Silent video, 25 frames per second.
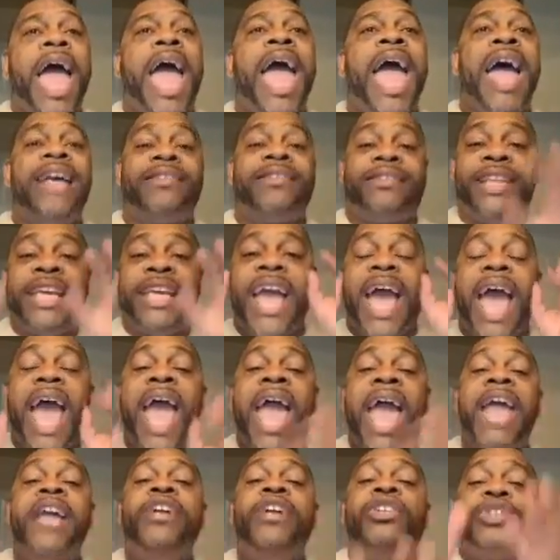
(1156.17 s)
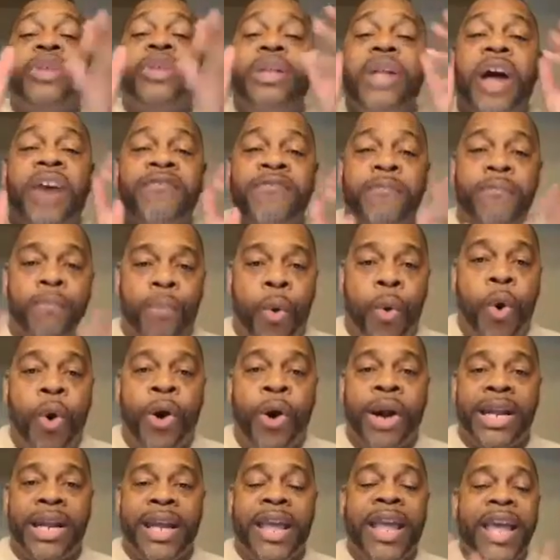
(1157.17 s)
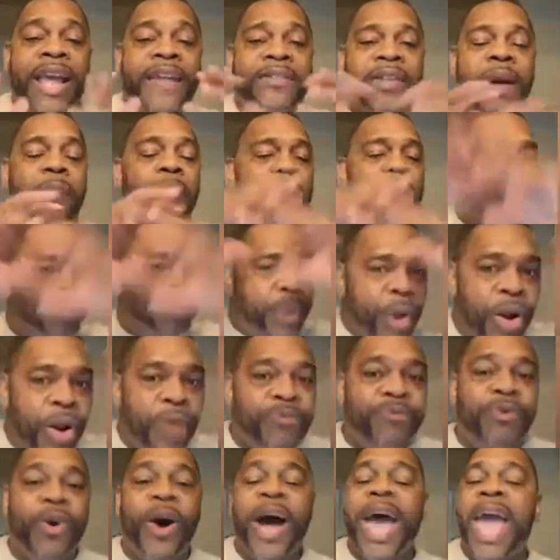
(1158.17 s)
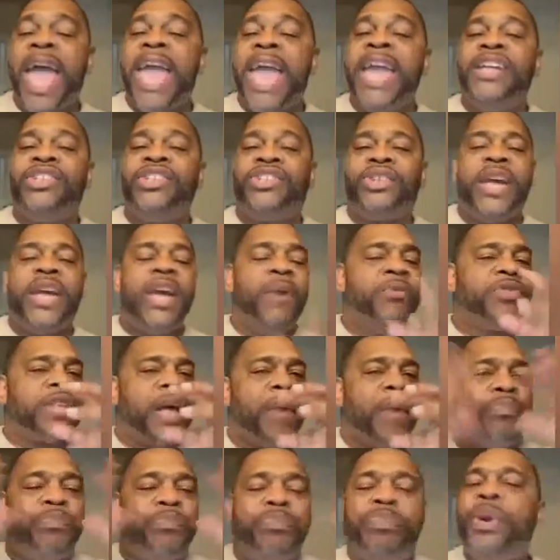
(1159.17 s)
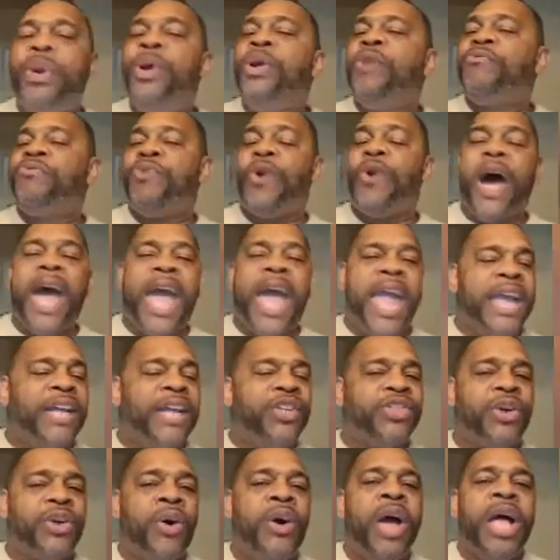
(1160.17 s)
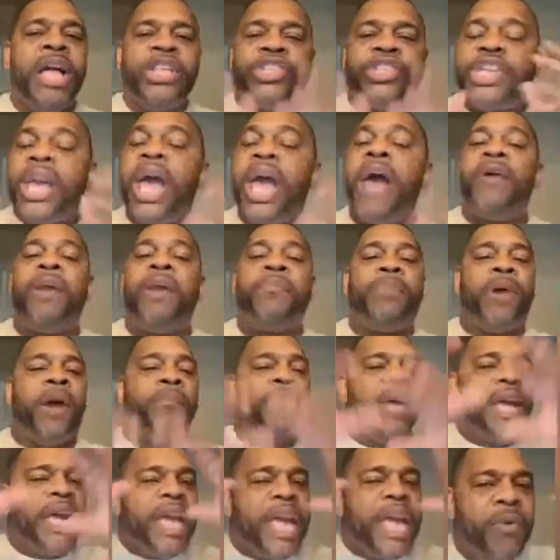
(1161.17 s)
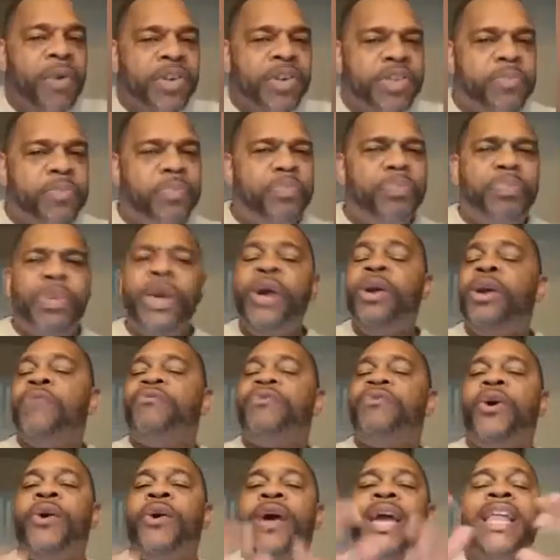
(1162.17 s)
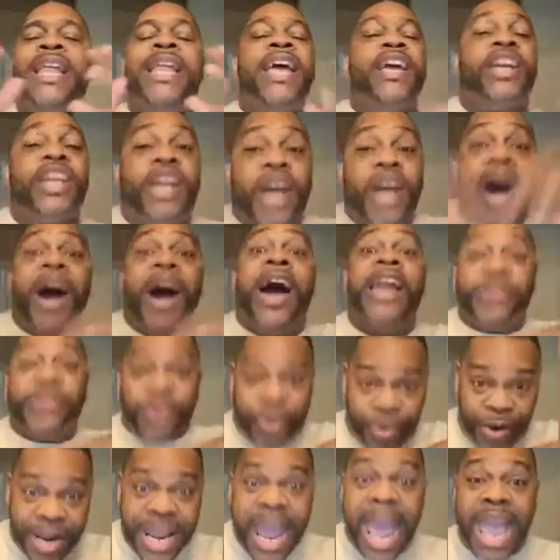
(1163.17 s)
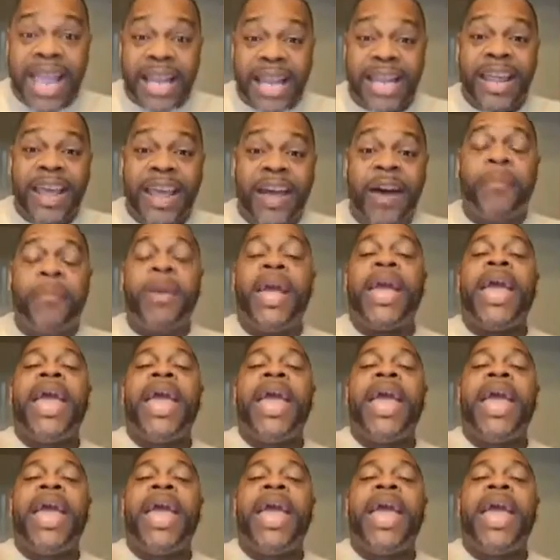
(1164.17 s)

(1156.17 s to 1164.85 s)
as the angel of morning, the beautiful angel. He was a beautiful angel, cherubim. He was beautiful. And God created him